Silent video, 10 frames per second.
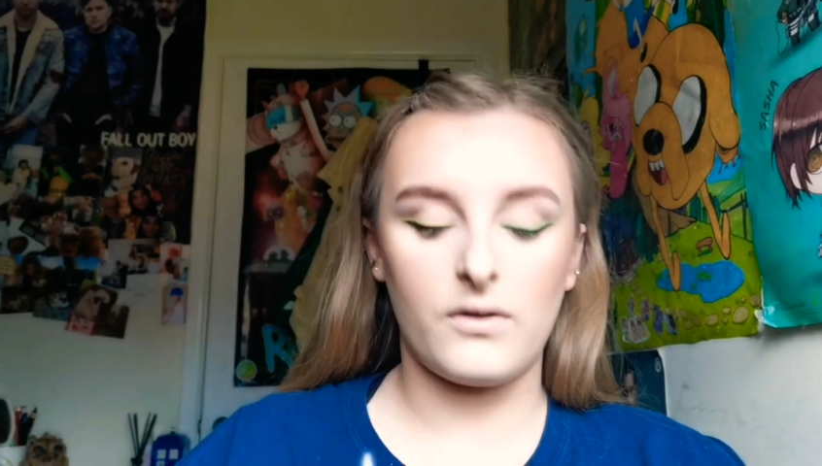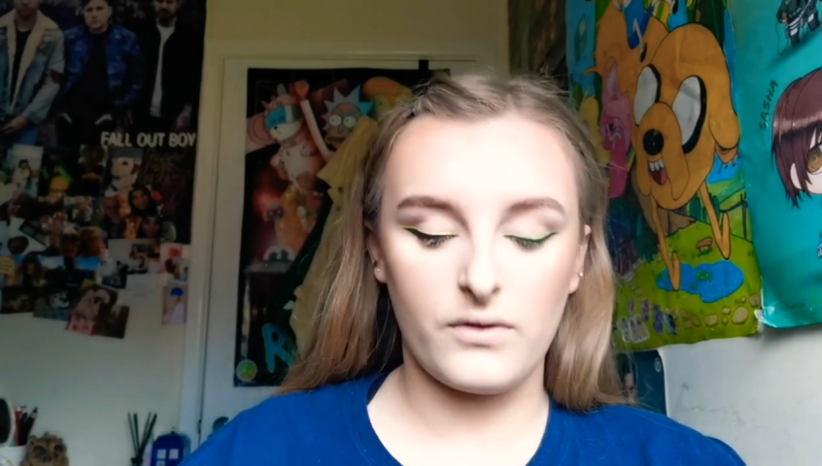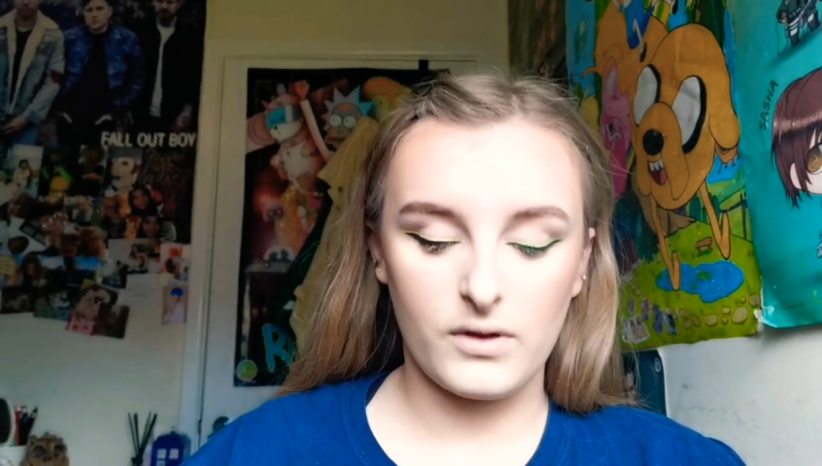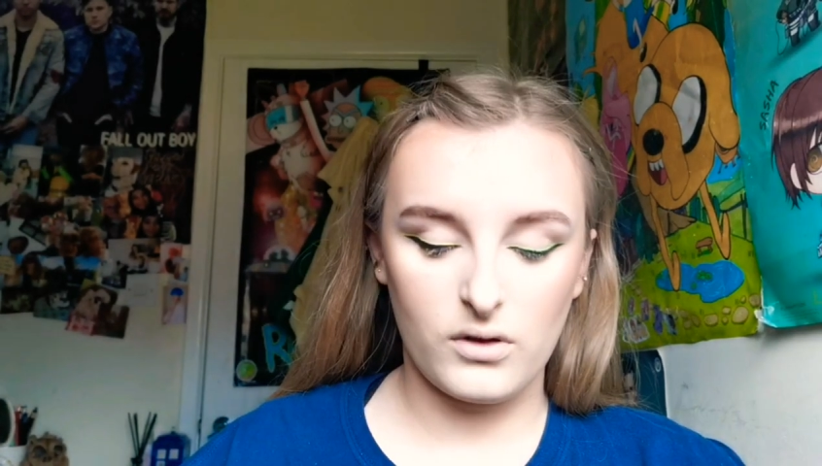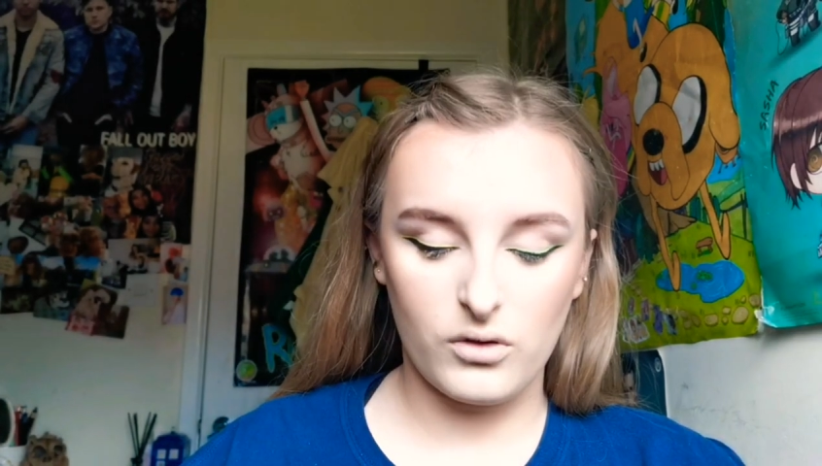
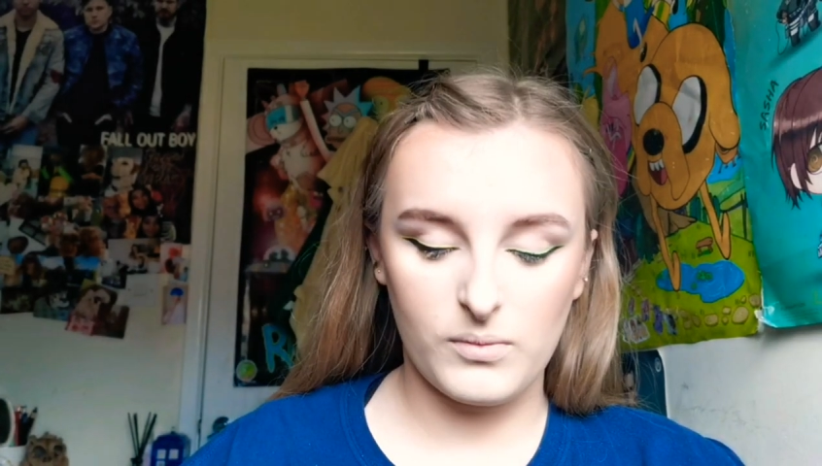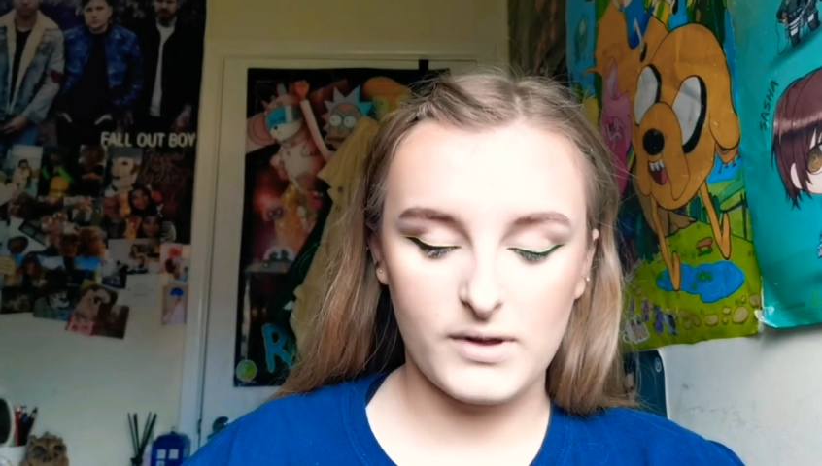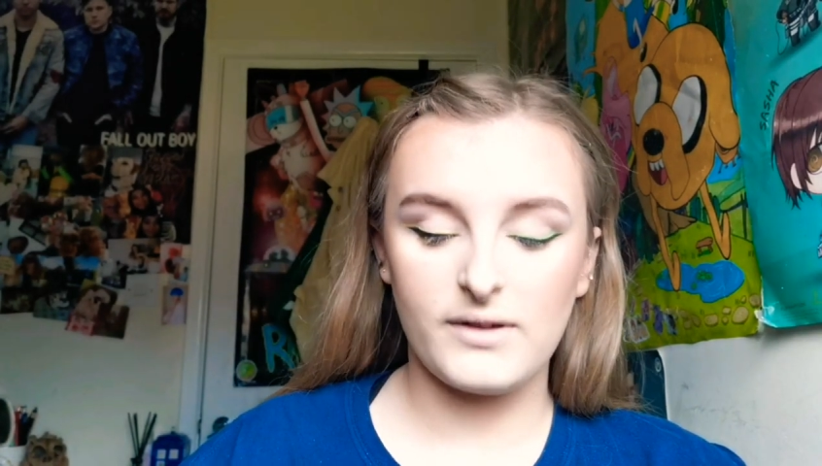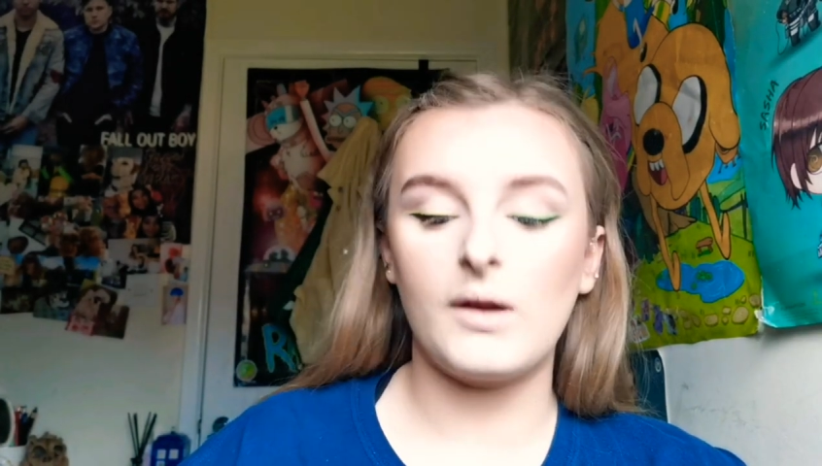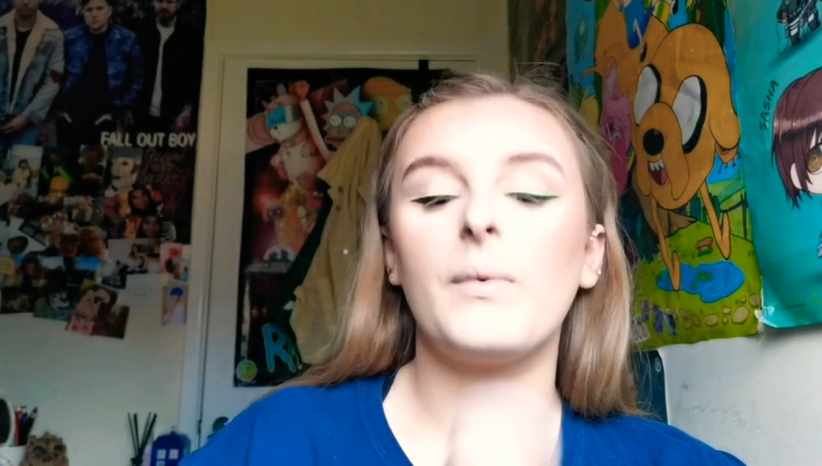of the Laura
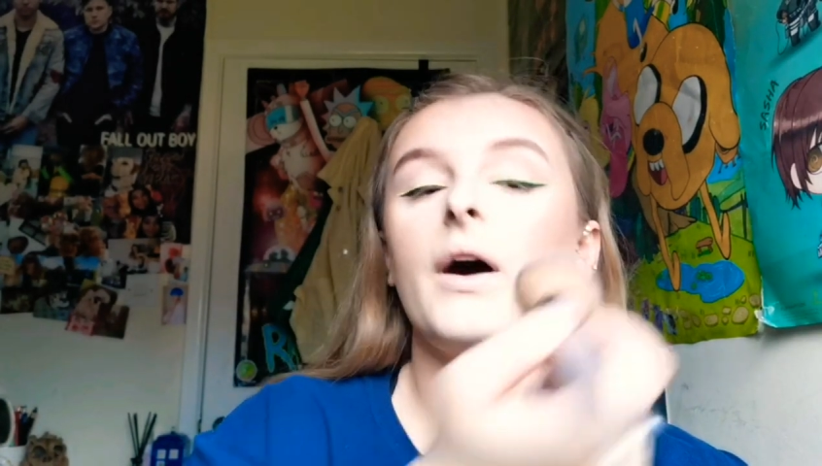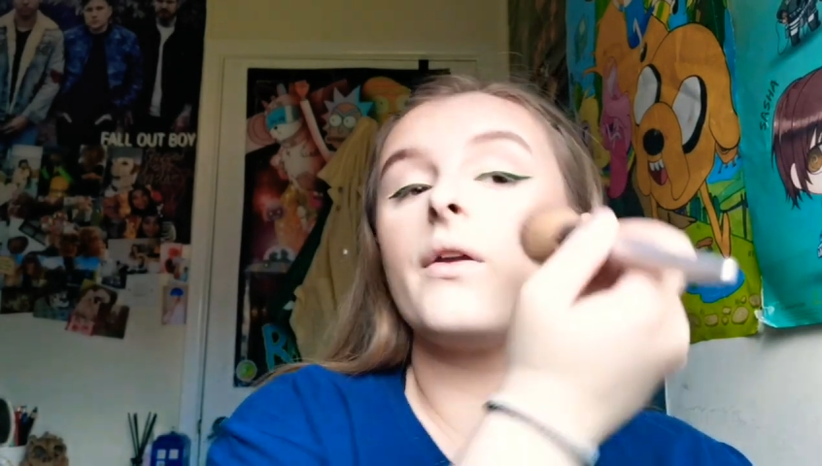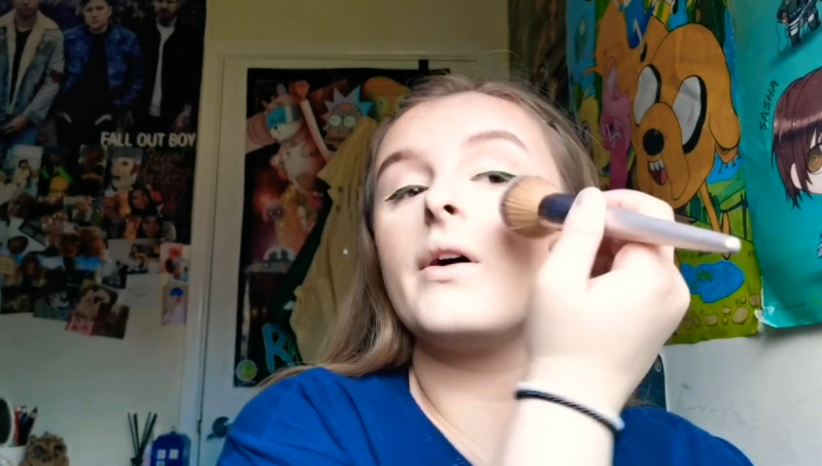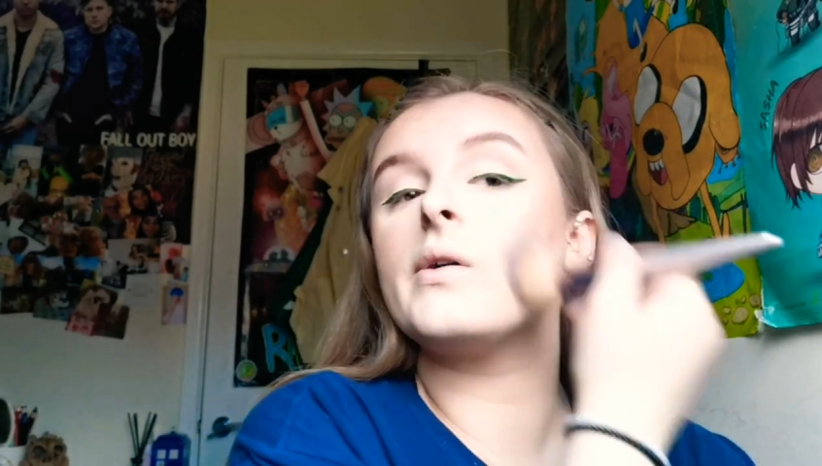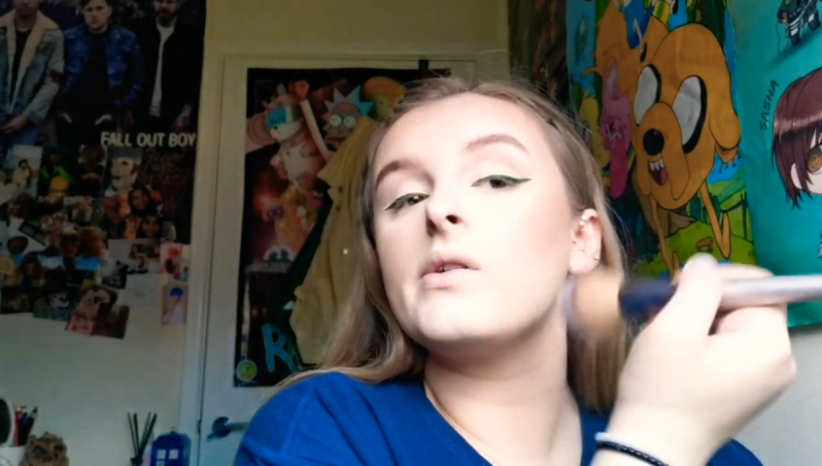Mercier
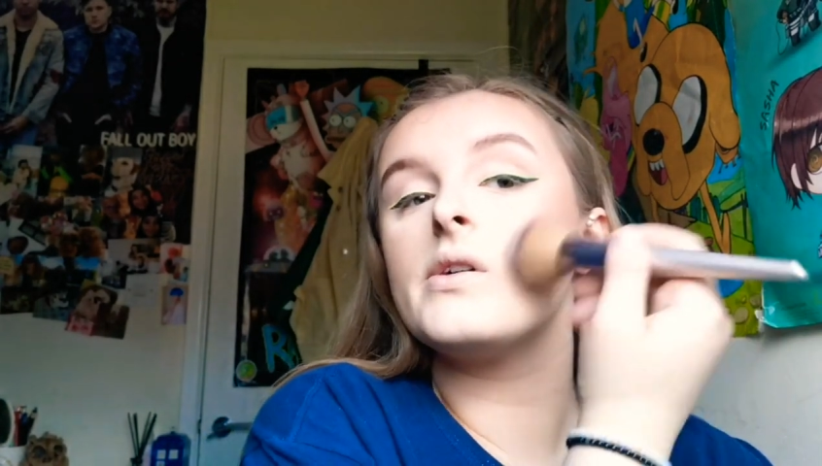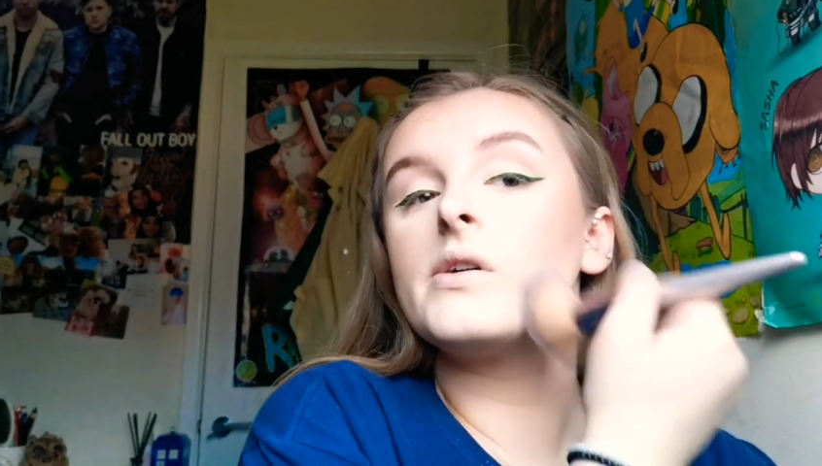powder.